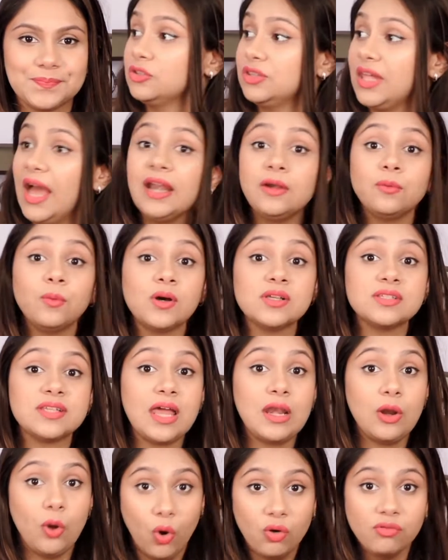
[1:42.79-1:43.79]
So that
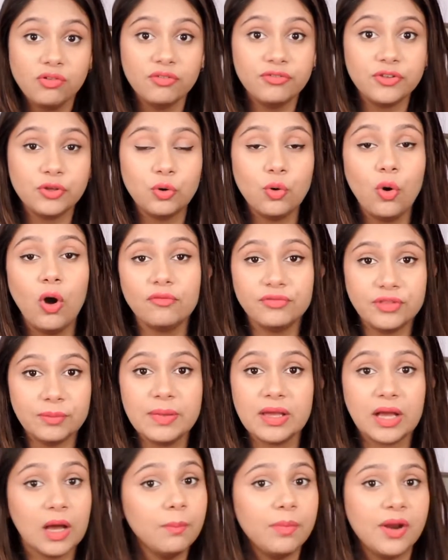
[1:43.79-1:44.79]
was an overview of
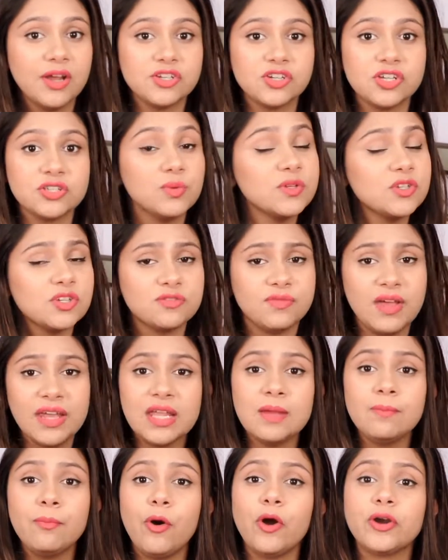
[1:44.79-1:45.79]
the makeup brushes, which is
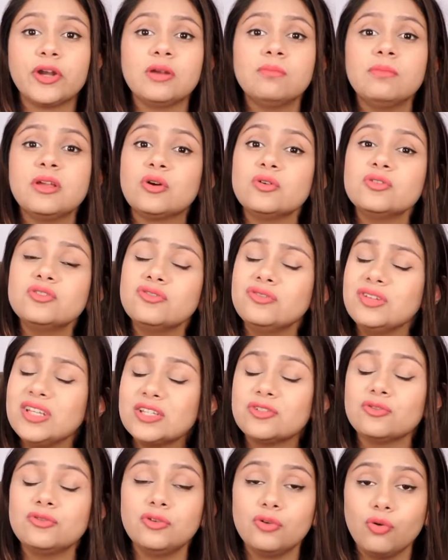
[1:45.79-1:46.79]
very important because you
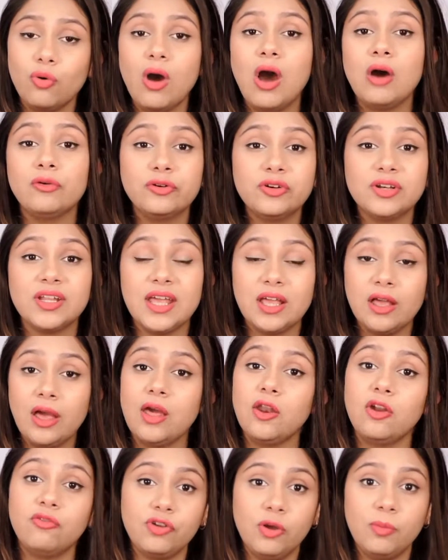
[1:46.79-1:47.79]
need to know how to
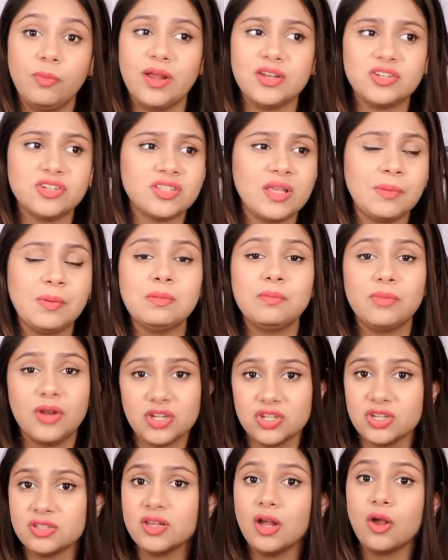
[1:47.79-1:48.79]
take care of your brushes. I mean,
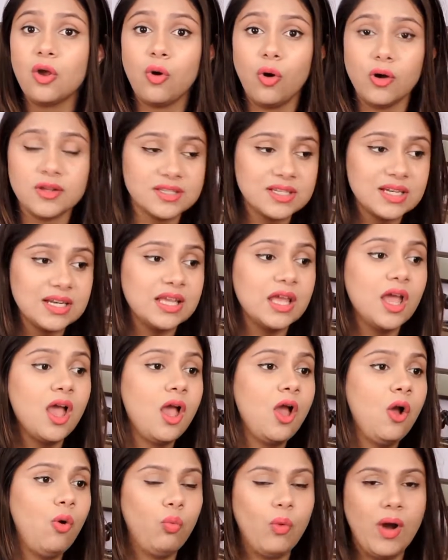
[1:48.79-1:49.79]
brushes are
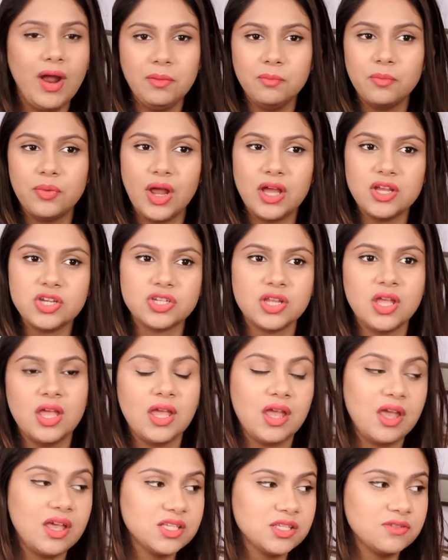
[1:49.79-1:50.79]
costly. One brush
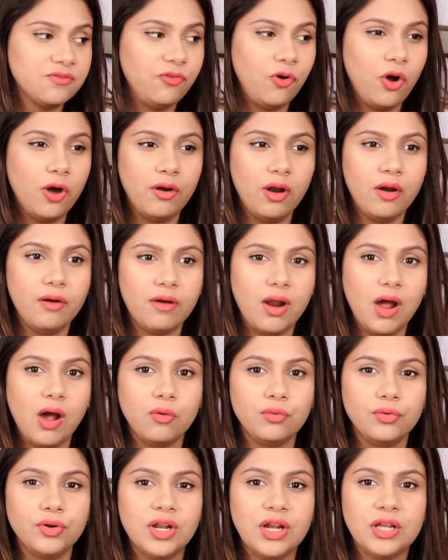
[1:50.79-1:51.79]
is for
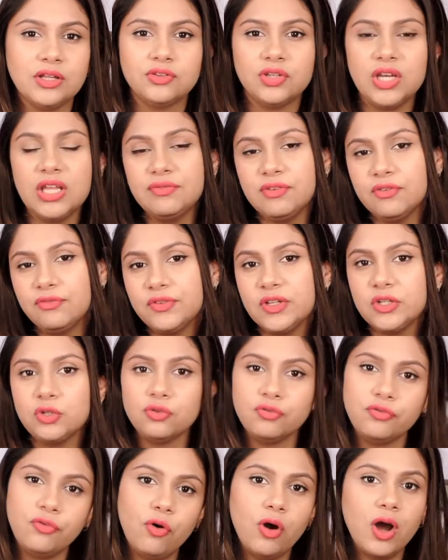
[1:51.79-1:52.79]
around
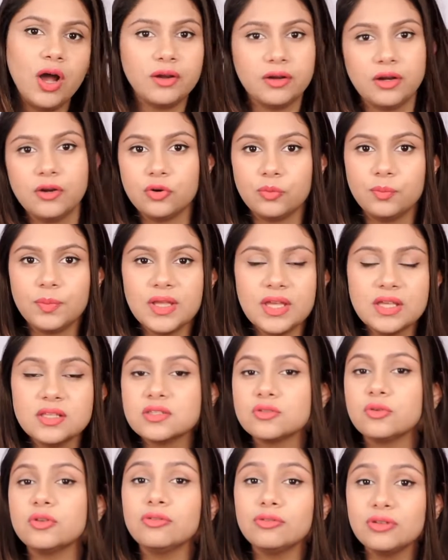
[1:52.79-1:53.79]
350 to 400
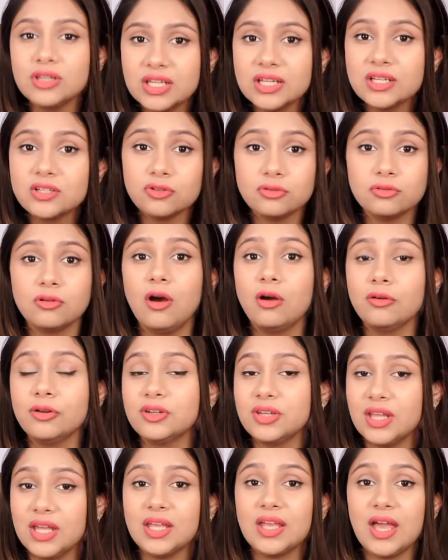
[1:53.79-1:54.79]
rupees. So you need to know
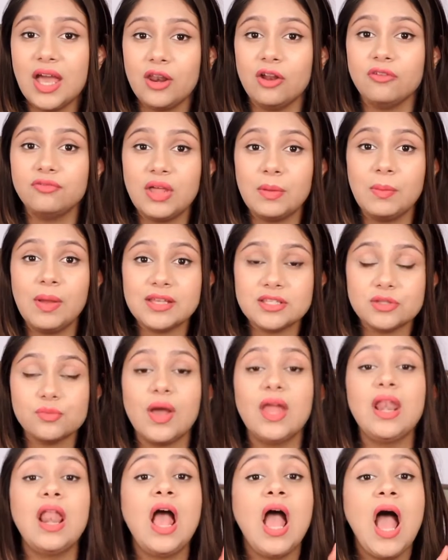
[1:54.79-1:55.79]
how to take care of them
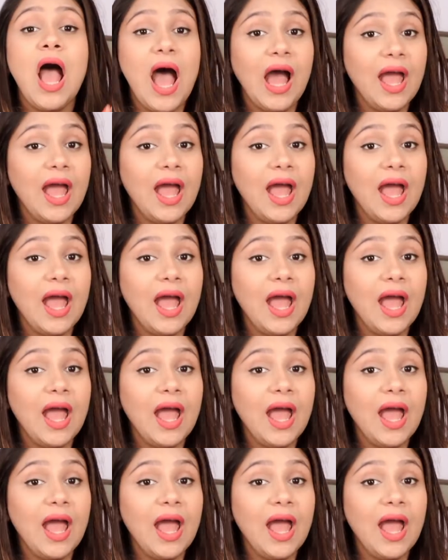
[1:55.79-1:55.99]
as well.